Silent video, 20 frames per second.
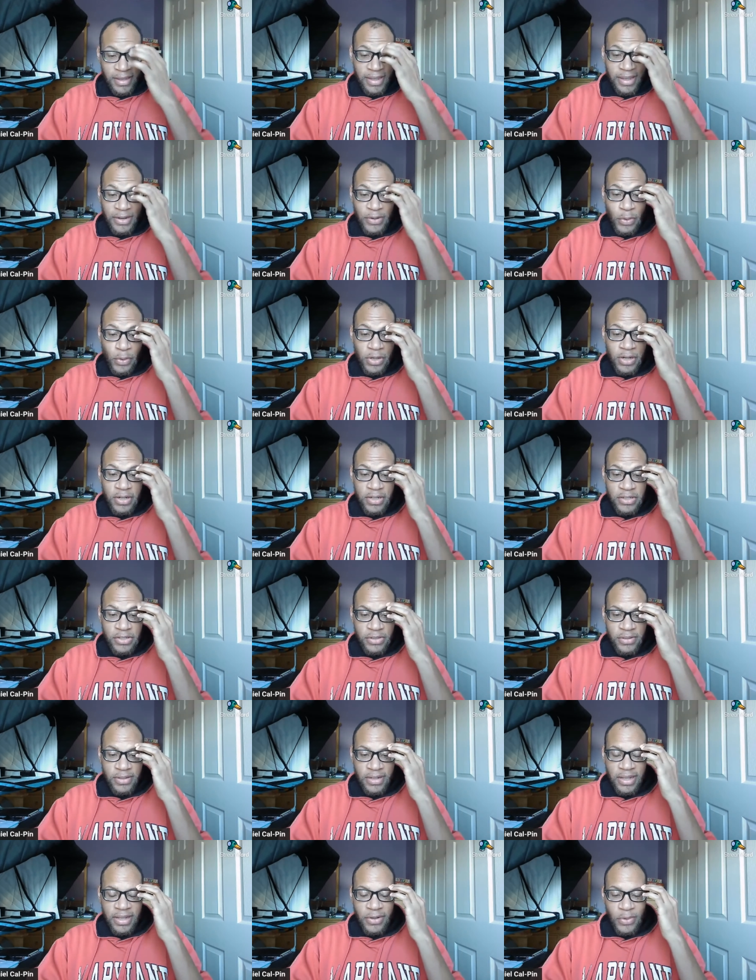In
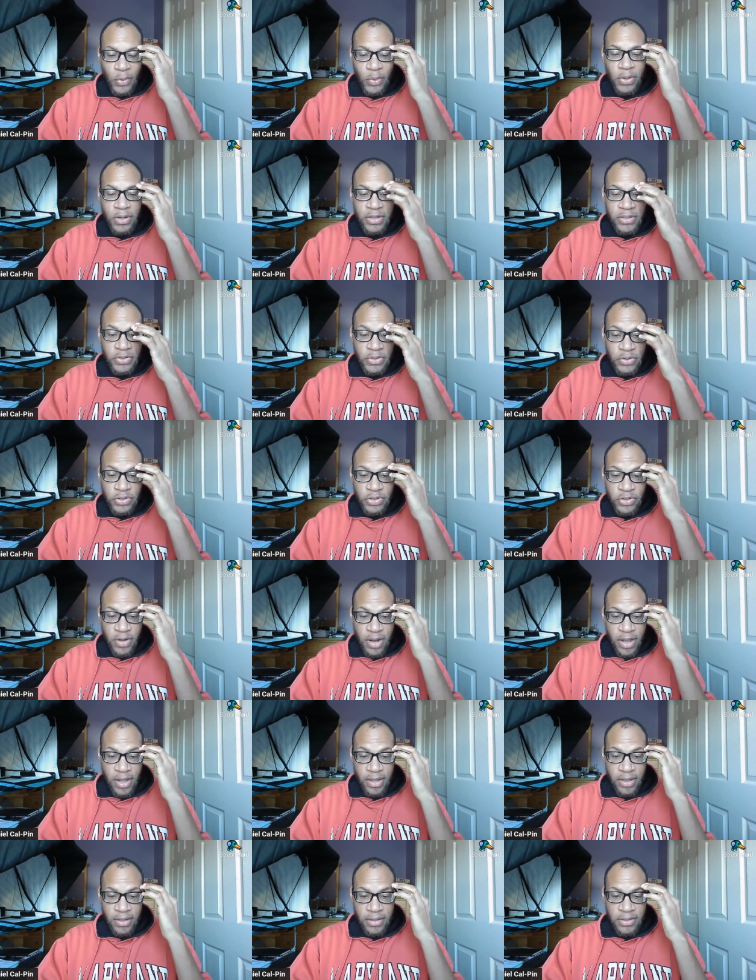order to
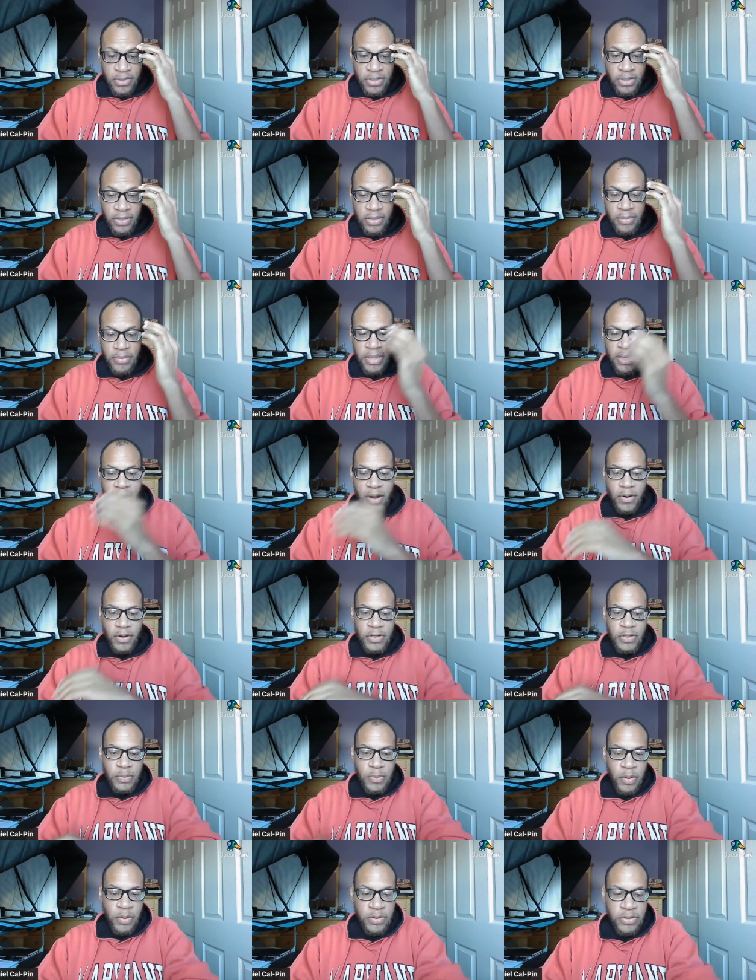try to limit our
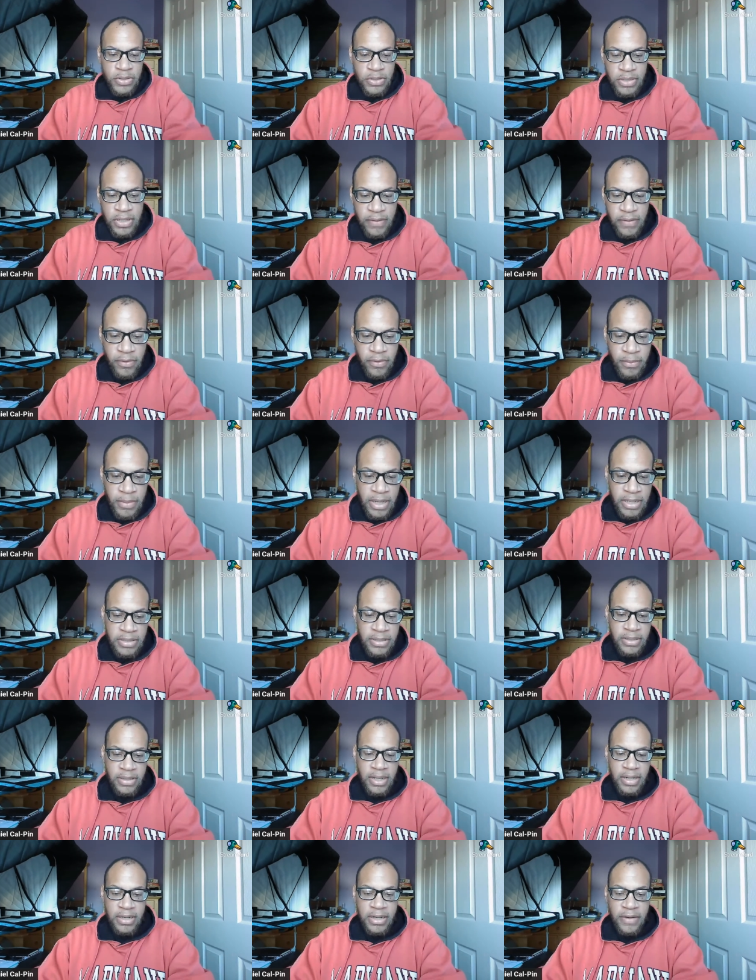exposure to
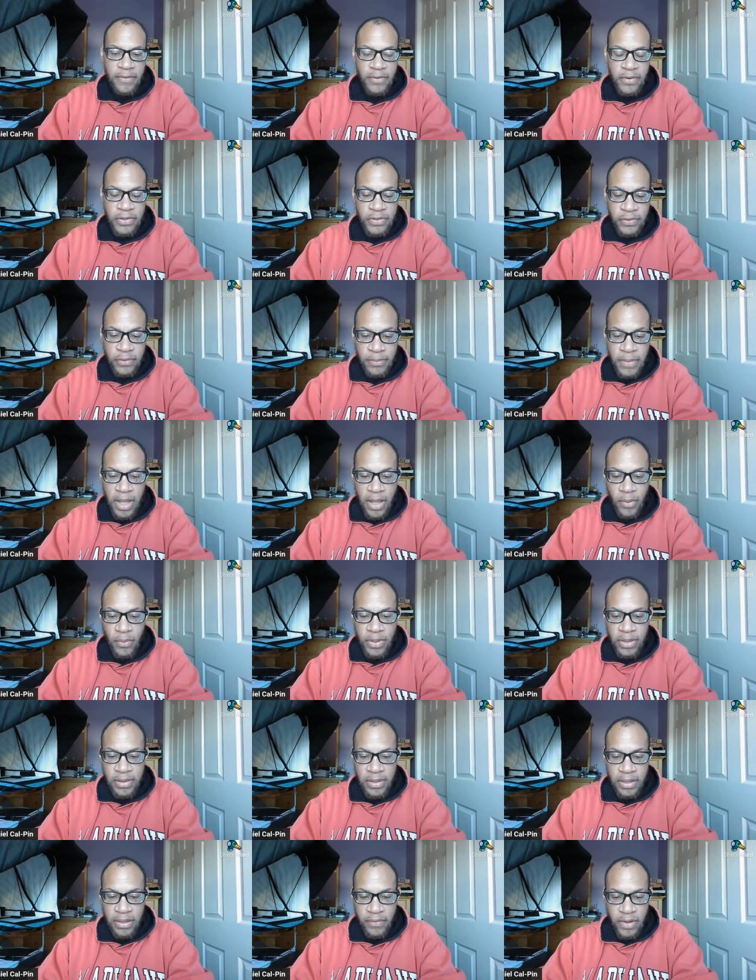information that differs from how we
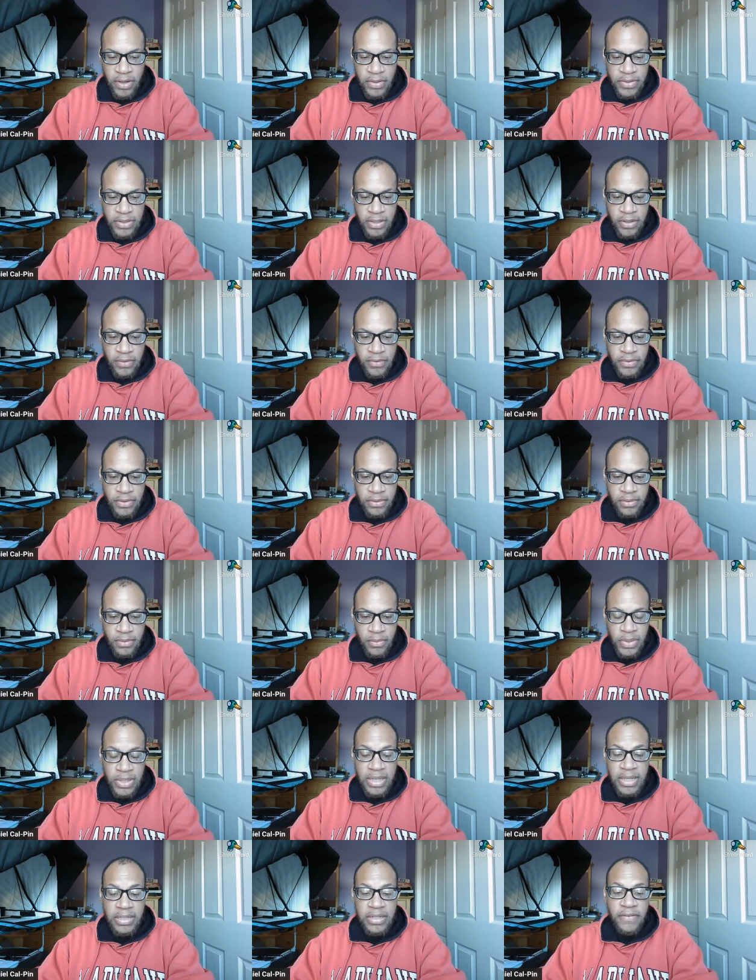think of ourselves,
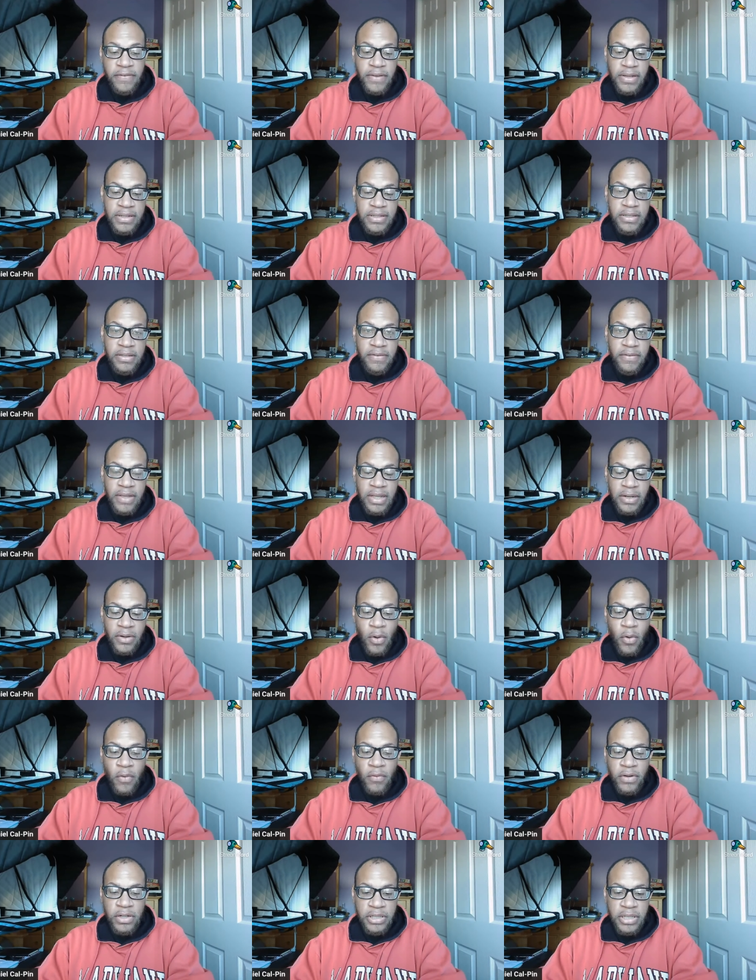we get defensive and
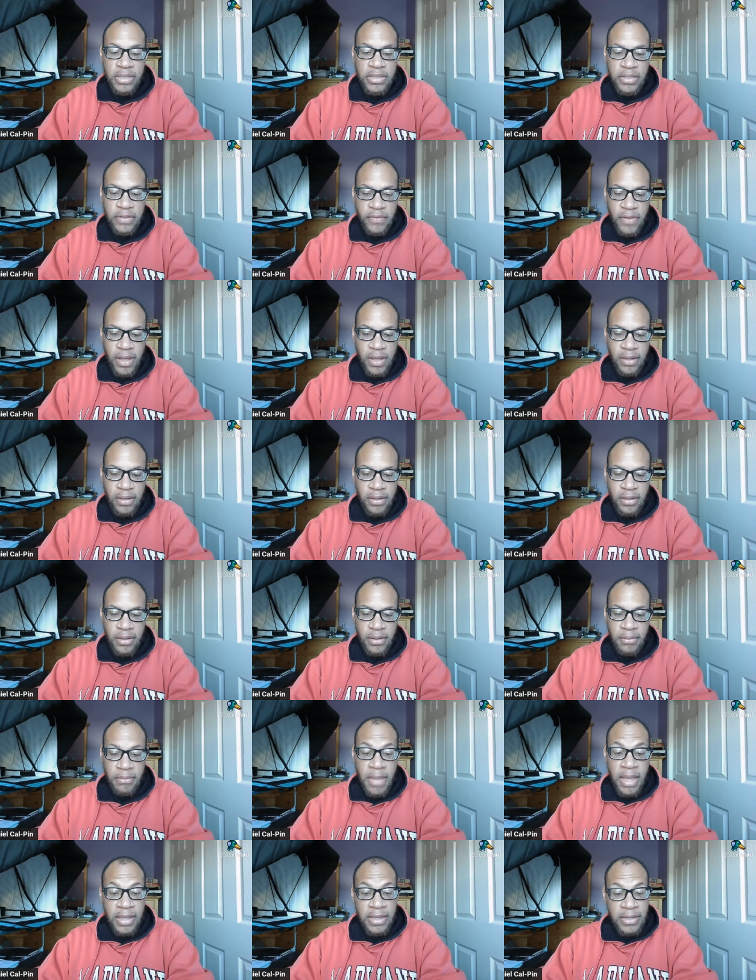over justify,
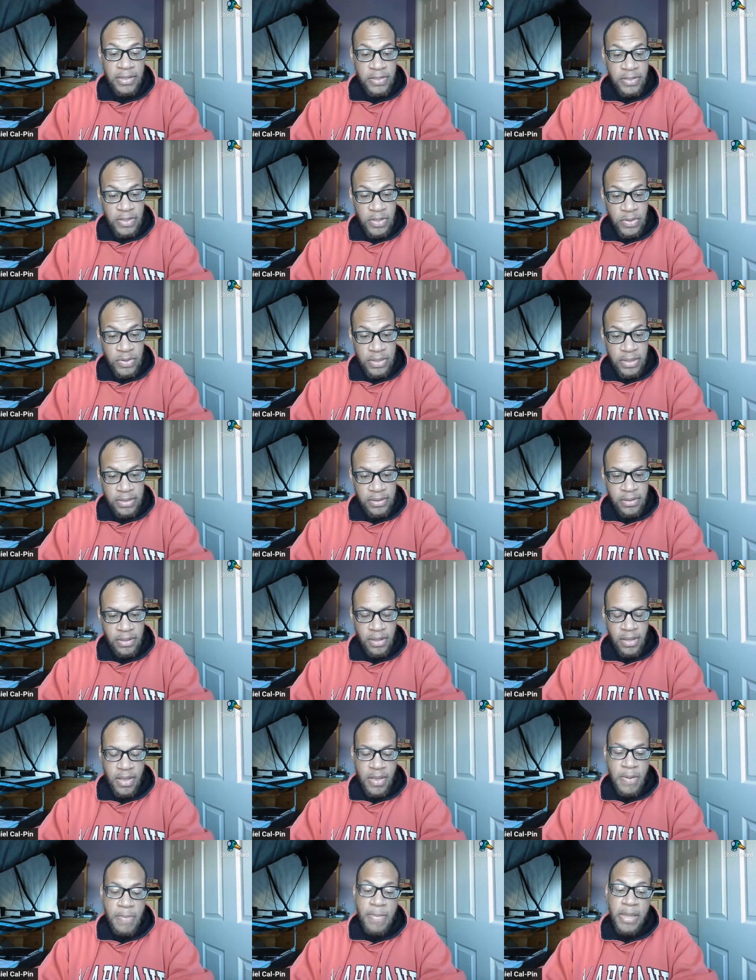make excuses,
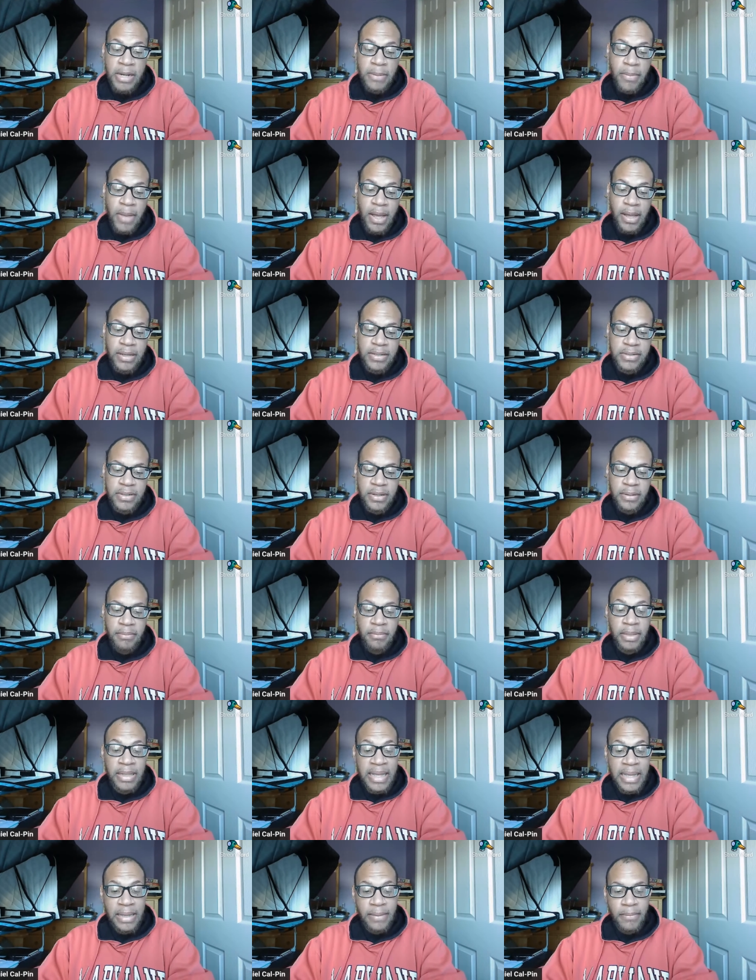minimize,
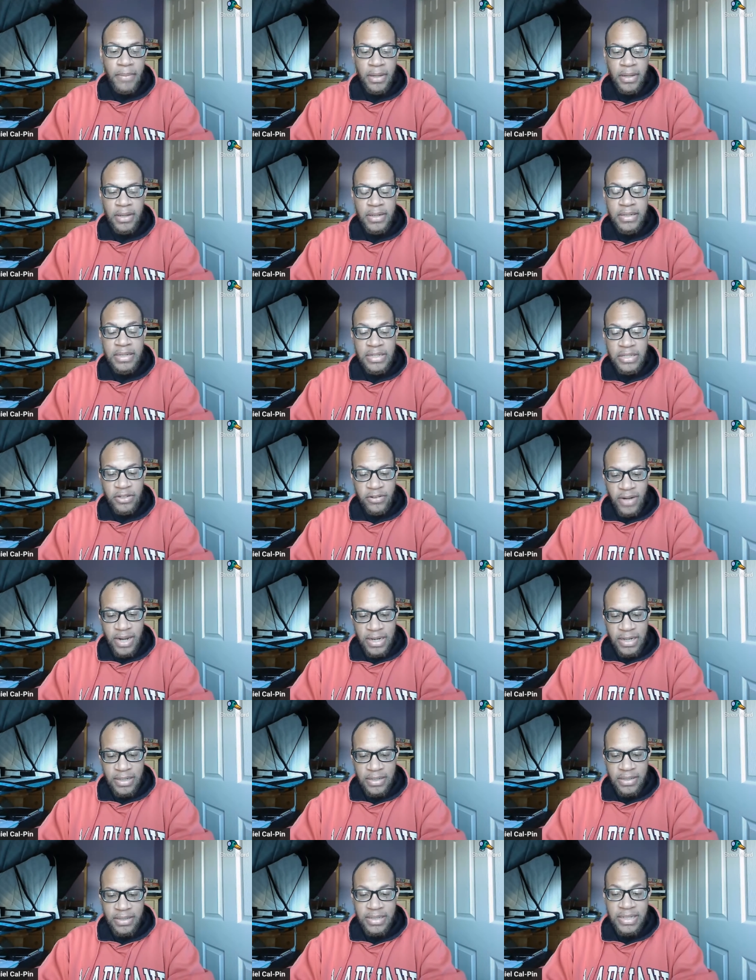blame,
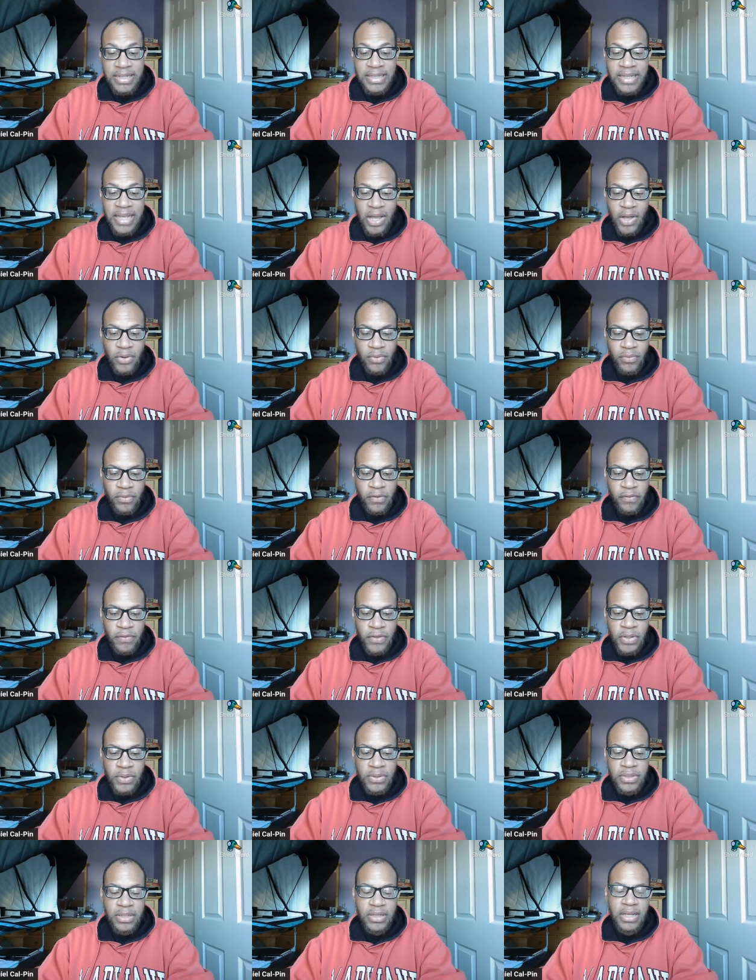discredit, discount,
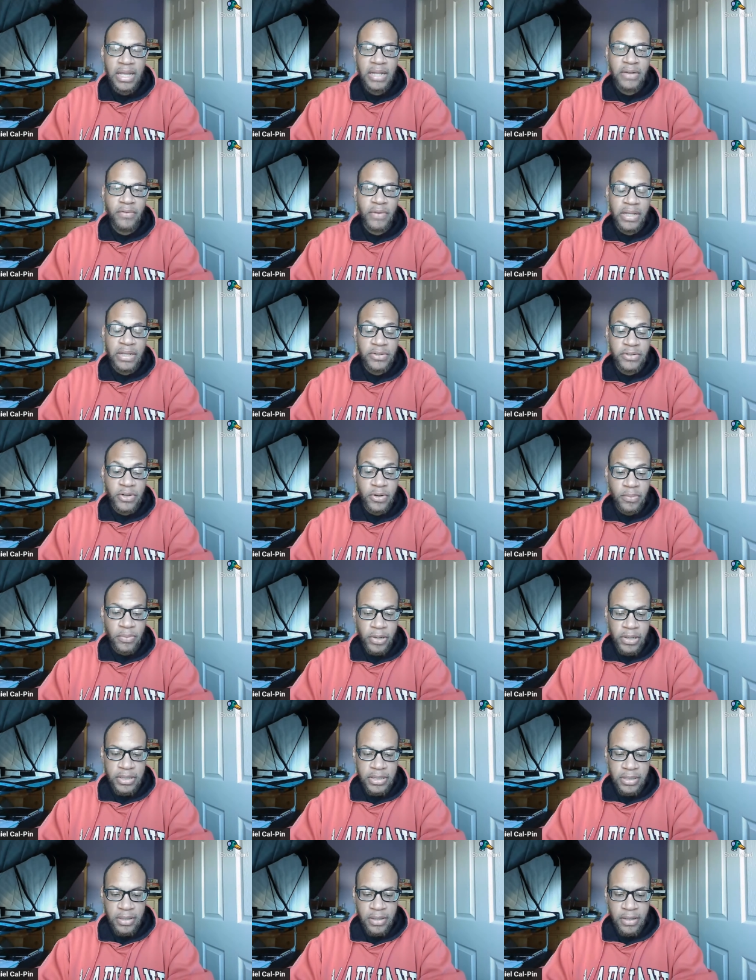refute, and
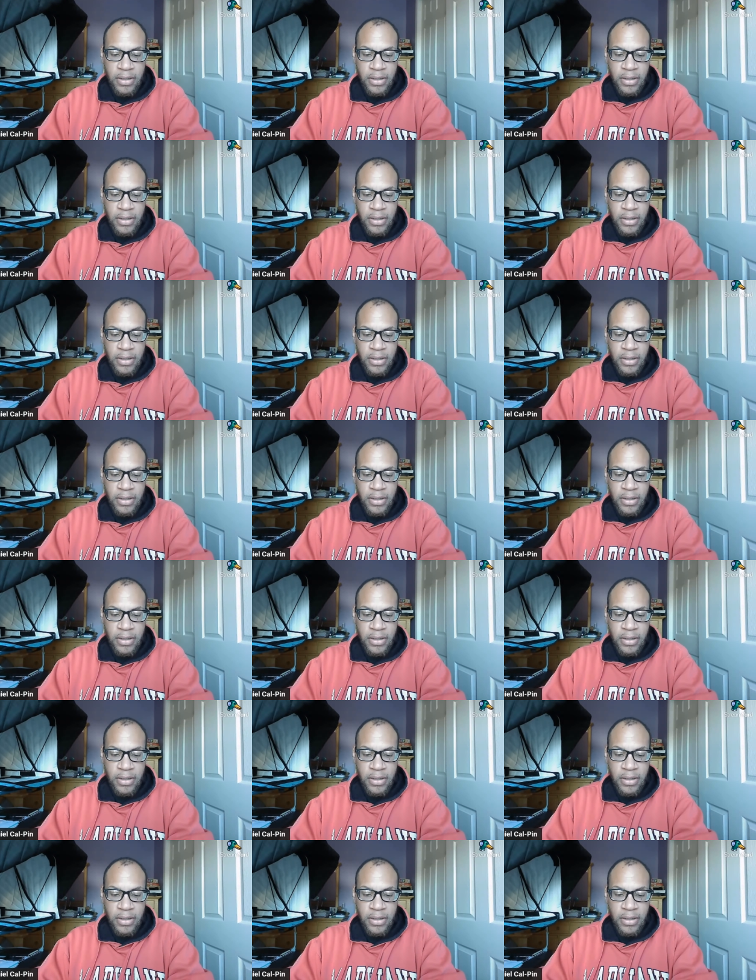reinterpret.